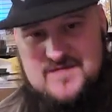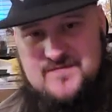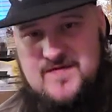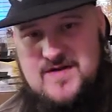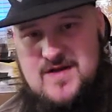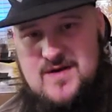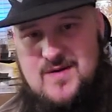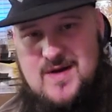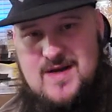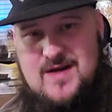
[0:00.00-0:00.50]
this
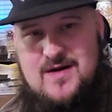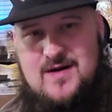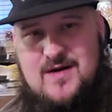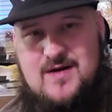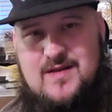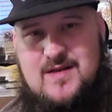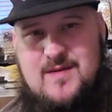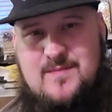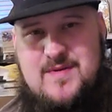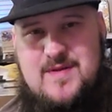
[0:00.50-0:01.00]
video out
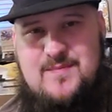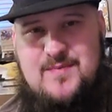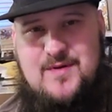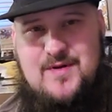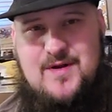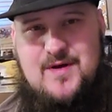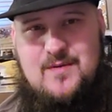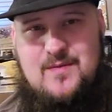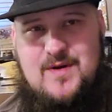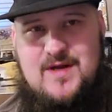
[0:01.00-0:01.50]
here and let
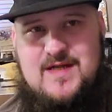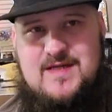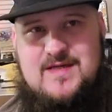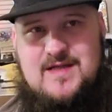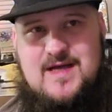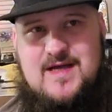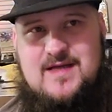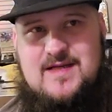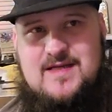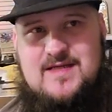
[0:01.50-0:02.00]
people know what
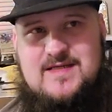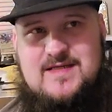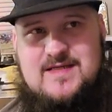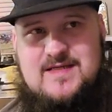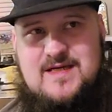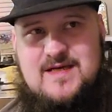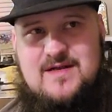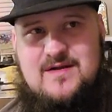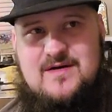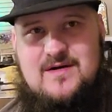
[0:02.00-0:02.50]
it's like as a
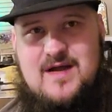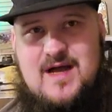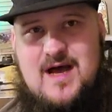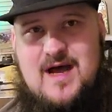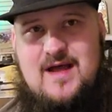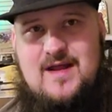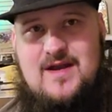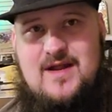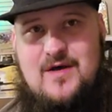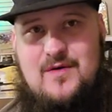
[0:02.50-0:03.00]
seller.
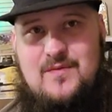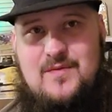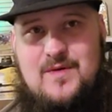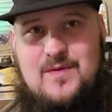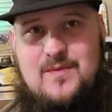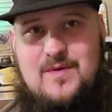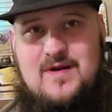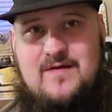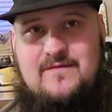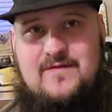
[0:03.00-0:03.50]
I know
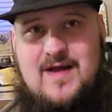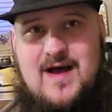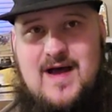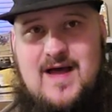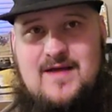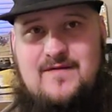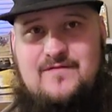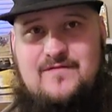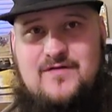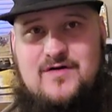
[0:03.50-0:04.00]
that whenever
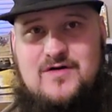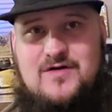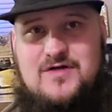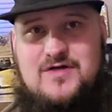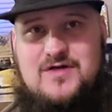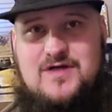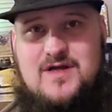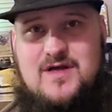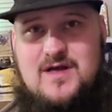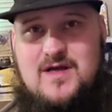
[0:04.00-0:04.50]
I
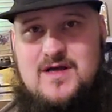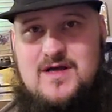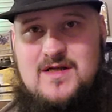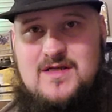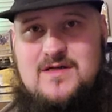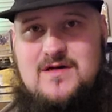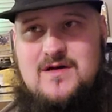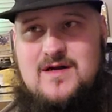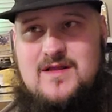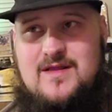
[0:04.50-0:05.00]
first
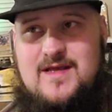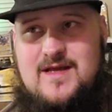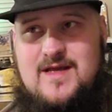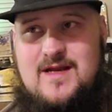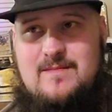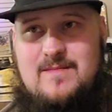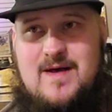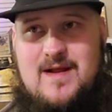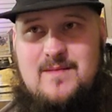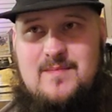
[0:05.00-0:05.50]
started
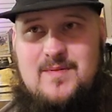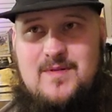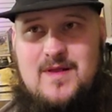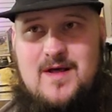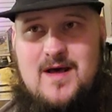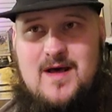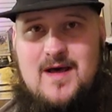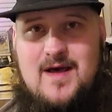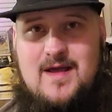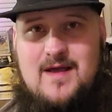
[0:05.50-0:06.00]
thinking about
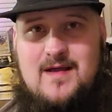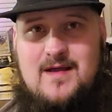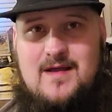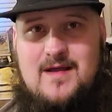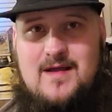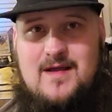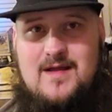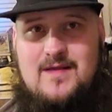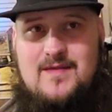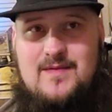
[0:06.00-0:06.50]

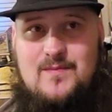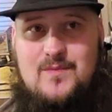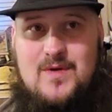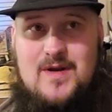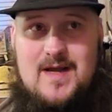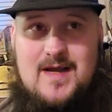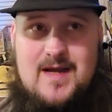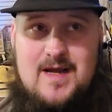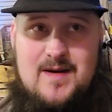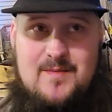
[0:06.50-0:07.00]
applying and
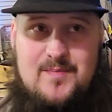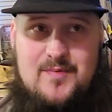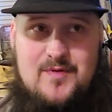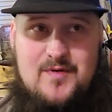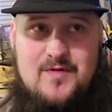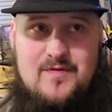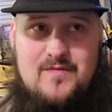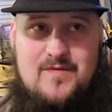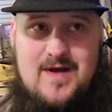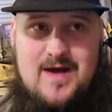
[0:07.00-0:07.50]
when I got
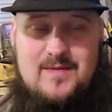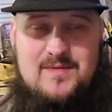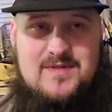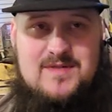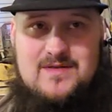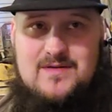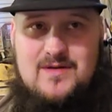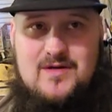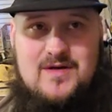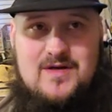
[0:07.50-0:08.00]
approved, I
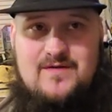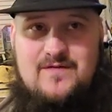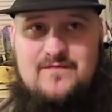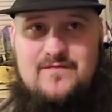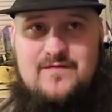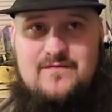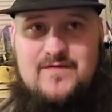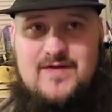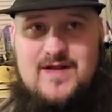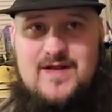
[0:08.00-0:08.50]
was looking
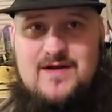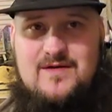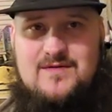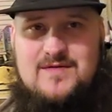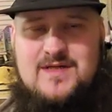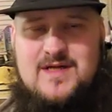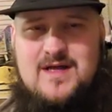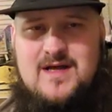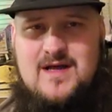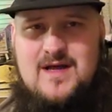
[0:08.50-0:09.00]
for
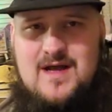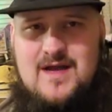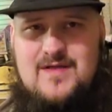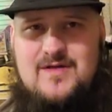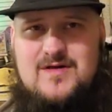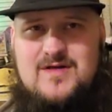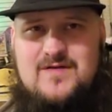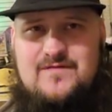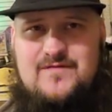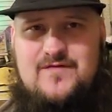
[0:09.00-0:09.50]
videos.
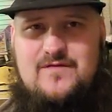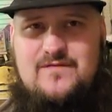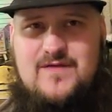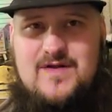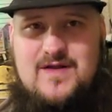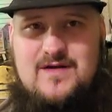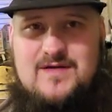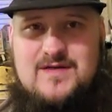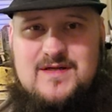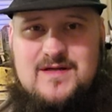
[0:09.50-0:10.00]
And there's a few
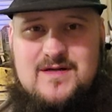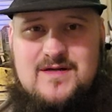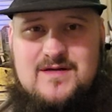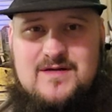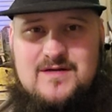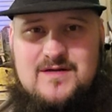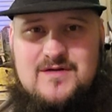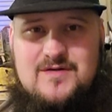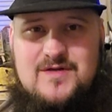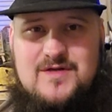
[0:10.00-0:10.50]
videos
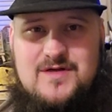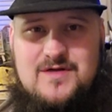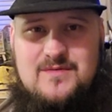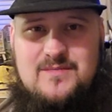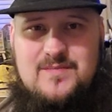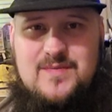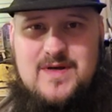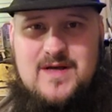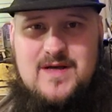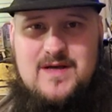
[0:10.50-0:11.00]
on
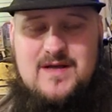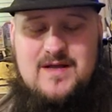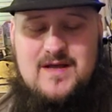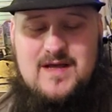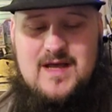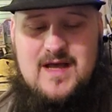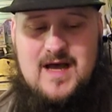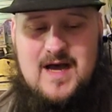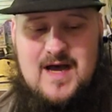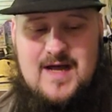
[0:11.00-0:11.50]
YouTube, but
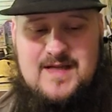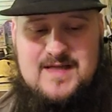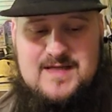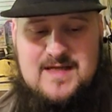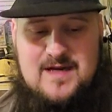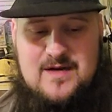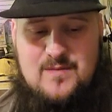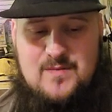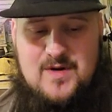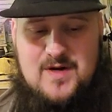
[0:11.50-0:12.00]
I
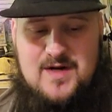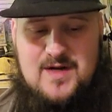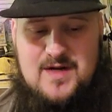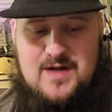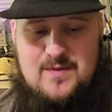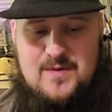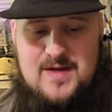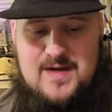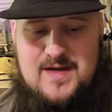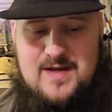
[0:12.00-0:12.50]
just kind of wanted to
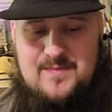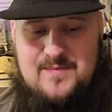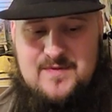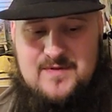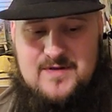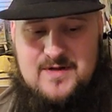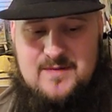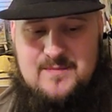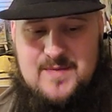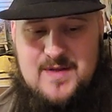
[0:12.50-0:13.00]
go in depth
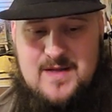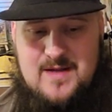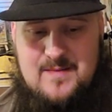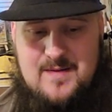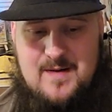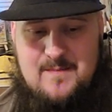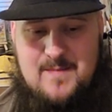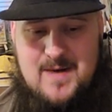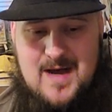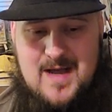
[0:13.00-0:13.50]
a little bit
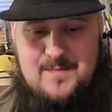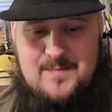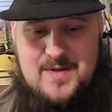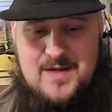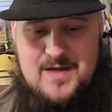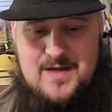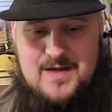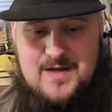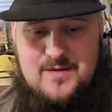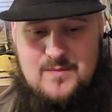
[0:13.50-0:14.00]
about my
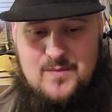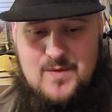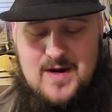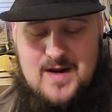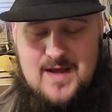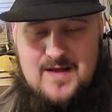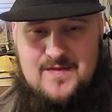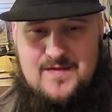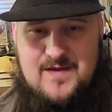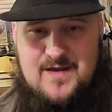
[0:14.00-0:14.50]
opinion and
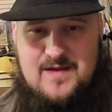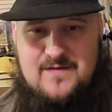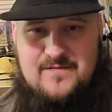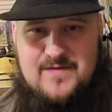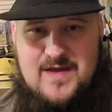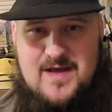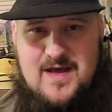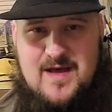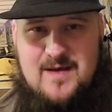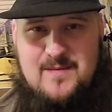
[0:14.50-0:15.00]
what I think
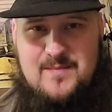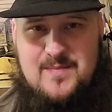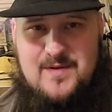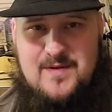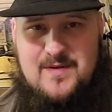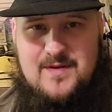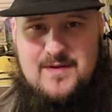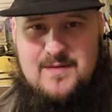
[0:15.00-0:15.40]
of the app.